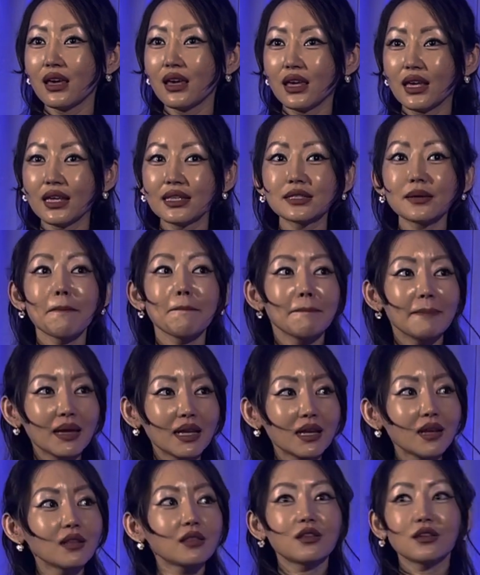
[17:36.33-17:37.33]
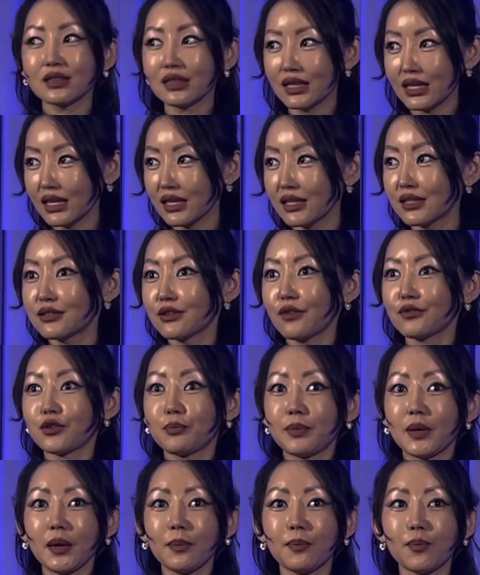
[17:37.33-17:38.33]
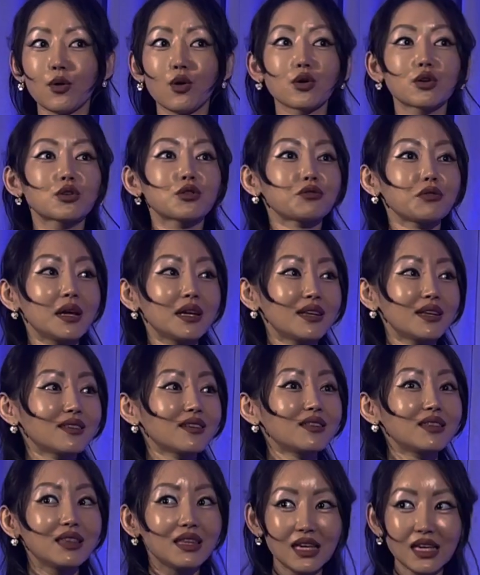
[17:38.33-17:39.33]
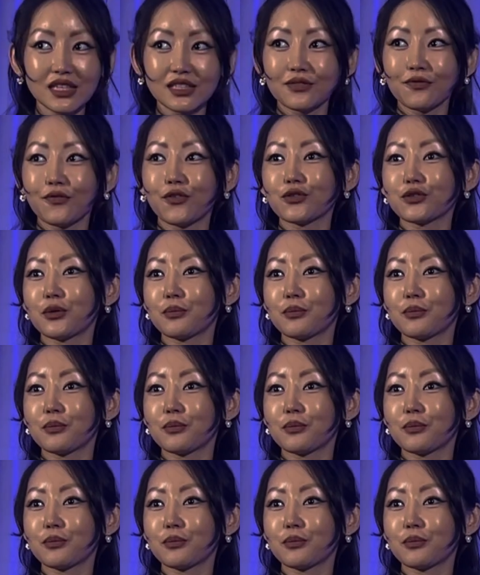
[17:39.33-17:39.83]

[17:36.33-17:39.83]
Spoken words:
It's a meeting the needs of the people or creating the needs for the